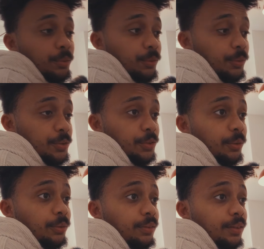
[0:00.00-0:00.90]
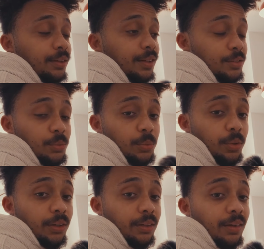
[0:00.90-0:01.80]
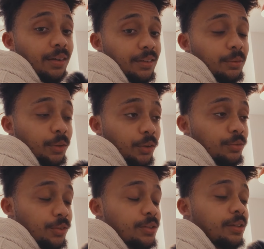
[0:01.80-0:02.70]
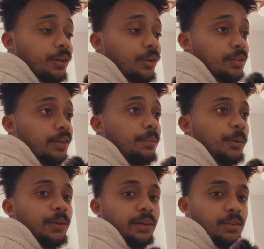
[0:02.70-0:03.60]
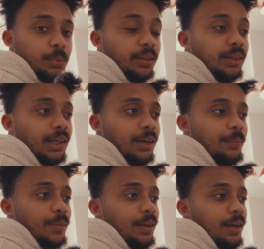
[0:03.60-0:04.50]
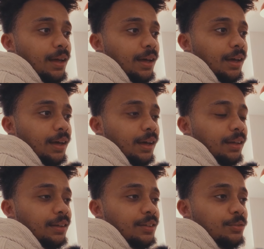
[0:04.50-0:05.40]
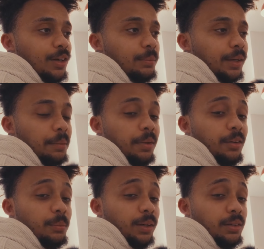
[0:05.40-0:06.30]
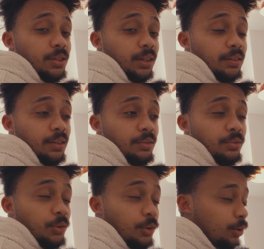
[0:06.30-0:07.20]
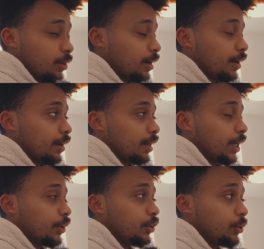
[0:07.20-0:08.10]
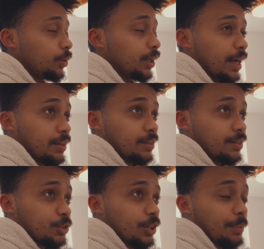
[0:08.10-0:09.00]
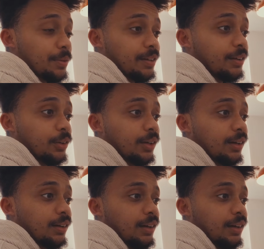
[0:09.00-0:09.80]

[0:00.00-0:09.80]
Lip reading: also, this was one I done on the first day I got the setup earlier this week, and this frame came out of my Yashica T4, and I knew the lens was sharp as hell on that,